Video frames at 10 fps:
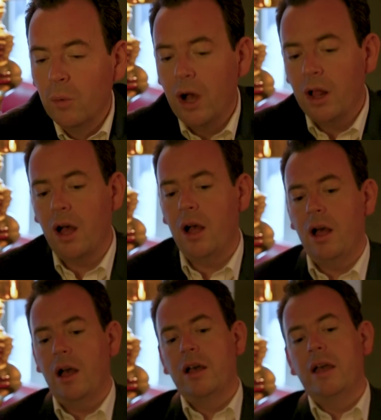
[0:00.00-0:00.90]
Well,
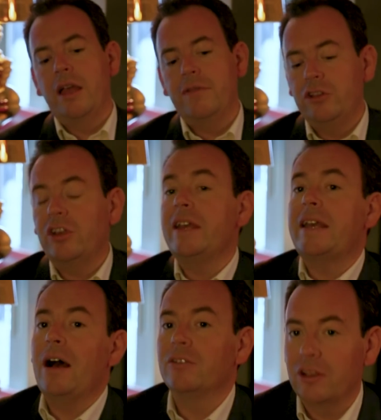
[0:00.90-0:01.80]
if you
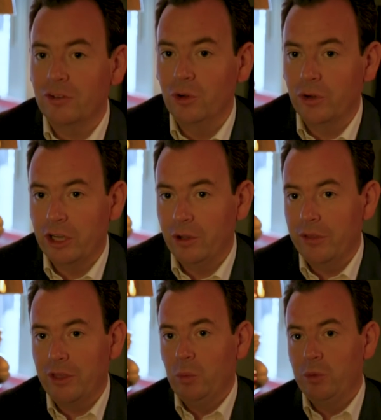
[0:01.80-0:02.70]
take out Desert Orchid, who
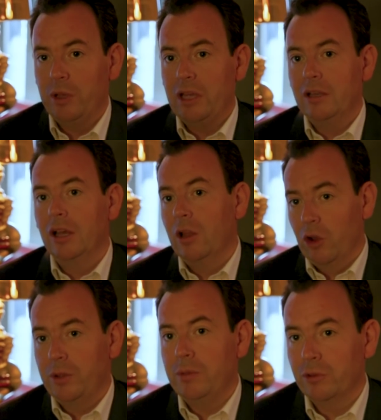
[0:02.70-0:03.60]
I think would be a
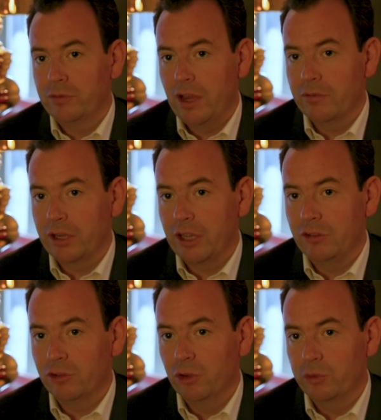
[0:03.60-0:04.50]
lot of people's favourite
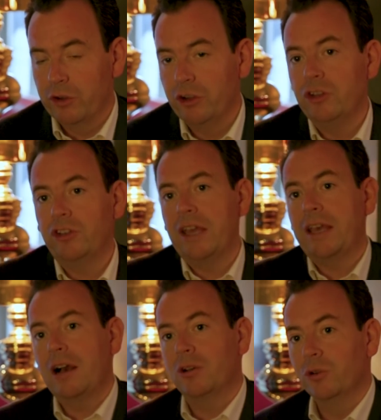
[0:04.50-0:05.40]
King George winner, and you
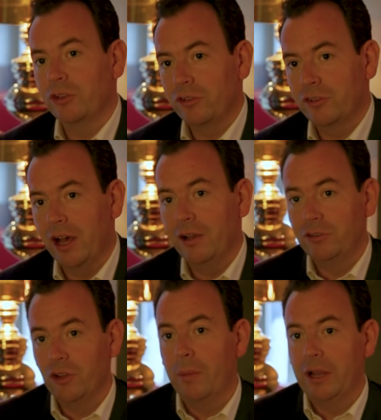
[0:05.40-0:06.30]
take out Corto Star, who
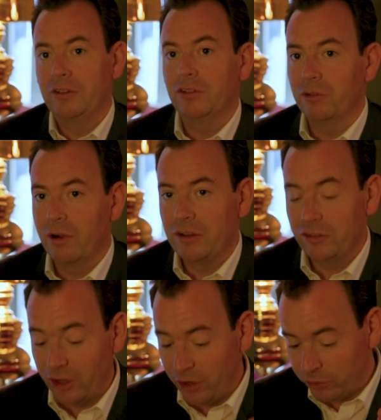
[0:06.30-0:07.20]
dominated the race
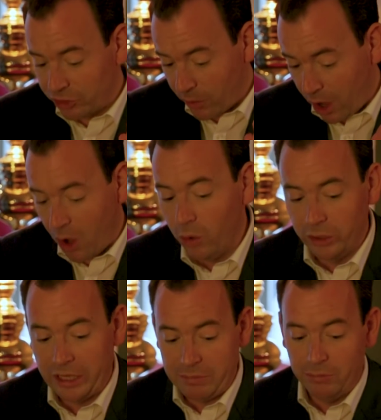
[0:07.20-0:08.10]
so
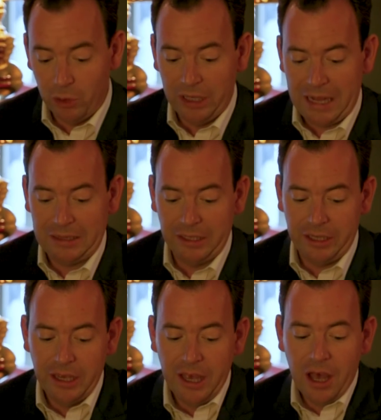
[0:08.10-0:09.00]
wholly more
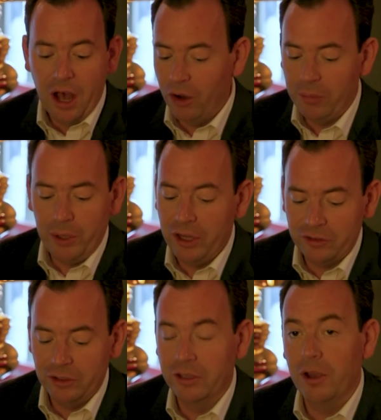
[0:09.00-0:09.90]
latterly, on a
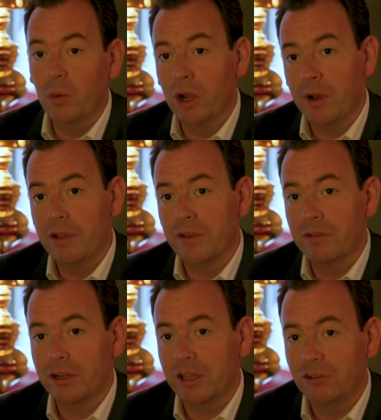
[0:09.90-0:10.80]
personal note, one of my
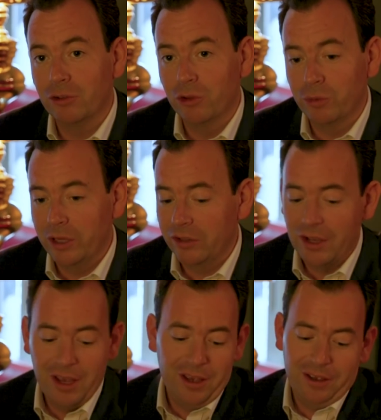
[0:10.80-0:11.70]
favourite King George winners
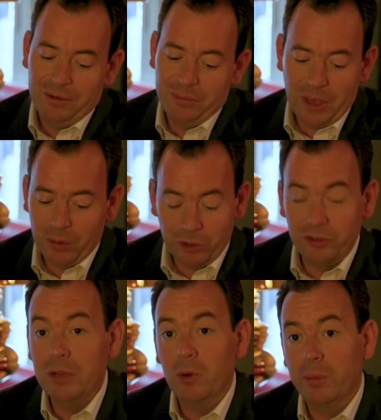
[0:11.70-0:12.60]
was
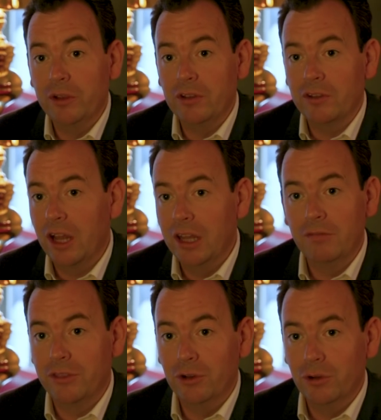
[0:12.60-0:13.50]
Seymour Business. I
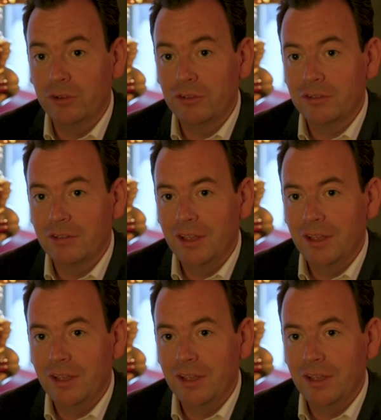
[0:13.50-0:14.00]
love the horse.